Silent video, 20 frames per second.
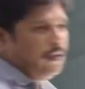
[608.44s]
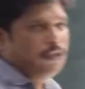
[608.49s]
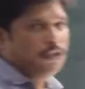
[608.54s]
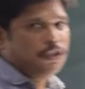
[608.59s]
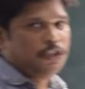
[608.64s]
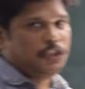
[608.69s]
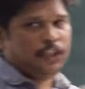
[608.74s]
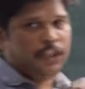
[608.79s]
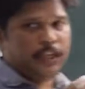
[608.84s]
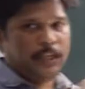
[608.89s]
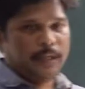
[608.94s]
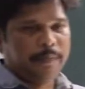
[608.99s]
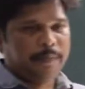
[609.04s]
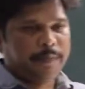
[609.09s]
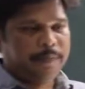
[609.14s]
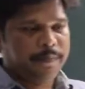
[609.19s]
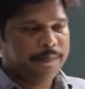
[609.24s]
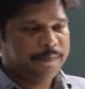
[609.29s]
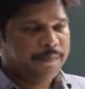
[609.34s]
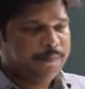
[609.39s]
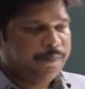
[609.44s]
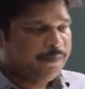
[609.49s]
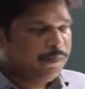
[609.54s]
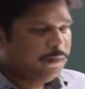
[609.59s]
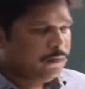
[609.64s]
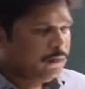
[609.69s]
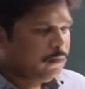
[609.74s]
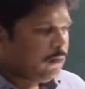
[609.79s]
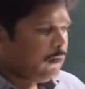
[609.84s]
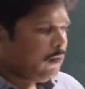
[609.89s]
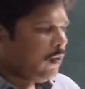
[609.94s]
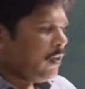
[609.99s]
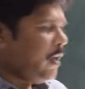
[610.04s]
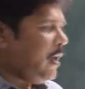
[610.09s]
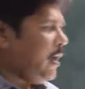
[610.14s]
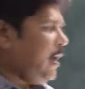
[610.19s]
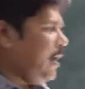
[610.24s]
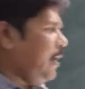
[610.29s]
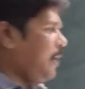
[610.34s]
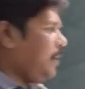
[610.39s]
in shape,
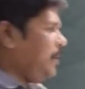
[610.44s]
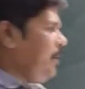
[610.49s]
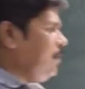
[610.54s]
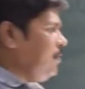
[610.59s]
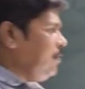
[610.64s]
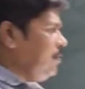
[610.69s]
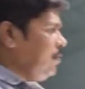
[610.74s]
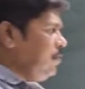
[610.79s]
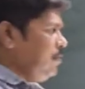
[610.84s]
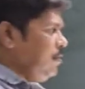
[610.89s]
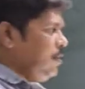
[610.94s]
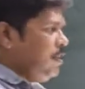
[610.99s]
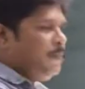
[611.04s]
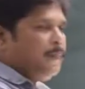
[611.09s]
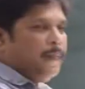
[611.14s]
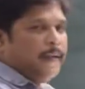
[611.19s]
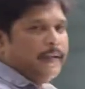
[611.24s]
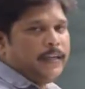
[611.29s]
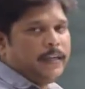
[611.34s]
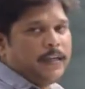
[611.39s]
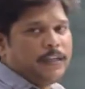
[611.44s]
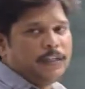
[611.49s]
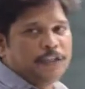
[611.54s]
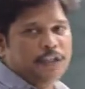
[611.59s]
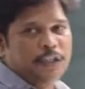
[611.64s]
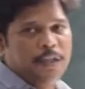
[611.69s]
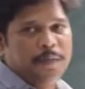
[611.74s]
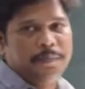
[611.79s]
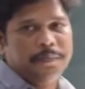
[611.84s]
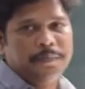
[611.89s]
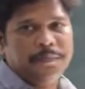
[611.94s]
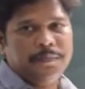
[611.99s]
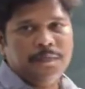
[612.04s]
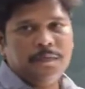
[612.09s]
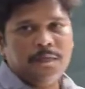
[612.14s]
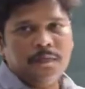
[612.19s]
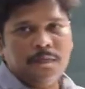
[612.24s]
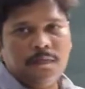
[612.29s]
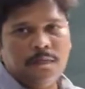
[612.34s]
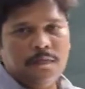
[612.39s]
and this spherical shape
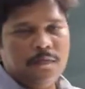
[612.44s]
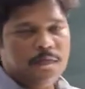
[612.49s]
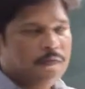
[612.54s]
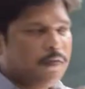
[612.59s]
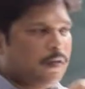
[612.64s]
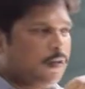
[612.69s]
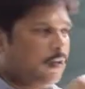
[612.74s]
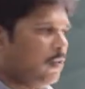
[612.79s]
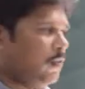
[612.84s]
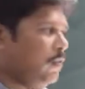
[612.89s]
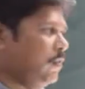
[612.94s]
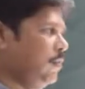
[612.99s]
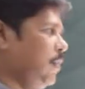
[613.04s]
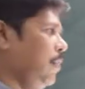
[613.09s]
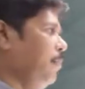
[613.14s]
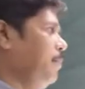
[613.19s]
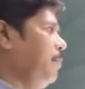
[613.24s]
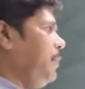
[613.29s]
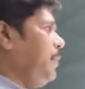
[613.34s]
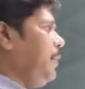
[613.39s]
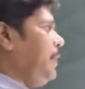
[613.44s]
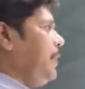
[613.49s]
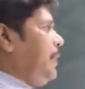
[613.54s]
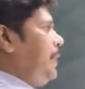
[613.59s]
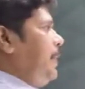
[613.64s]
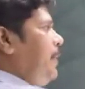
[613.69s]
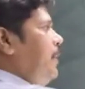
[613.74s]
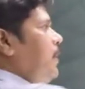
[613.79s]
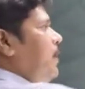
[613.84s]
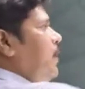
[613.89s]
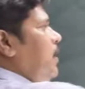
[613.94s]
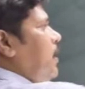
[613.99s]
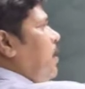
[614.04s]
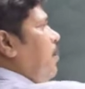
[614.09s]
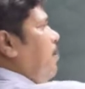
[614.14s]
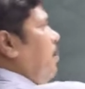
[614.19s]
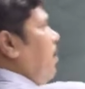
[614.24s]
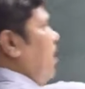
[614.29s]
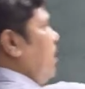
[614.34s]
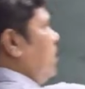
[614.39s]
is completely a
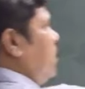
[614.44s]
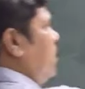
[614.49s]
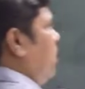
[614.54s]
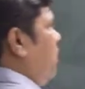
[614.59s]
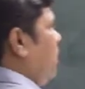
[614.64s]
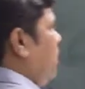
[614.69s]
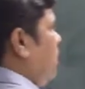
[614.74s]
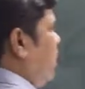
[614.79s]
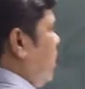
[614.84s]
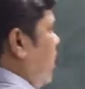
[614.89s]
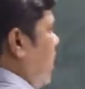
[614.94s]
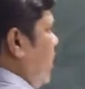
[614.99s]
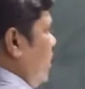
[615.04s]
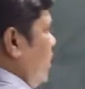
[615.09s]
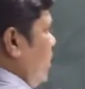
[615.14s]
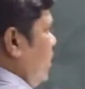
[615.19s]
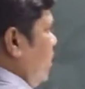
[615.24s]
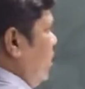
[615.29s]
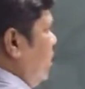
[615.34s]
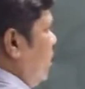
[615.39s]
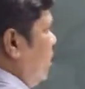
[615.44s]
positively charged.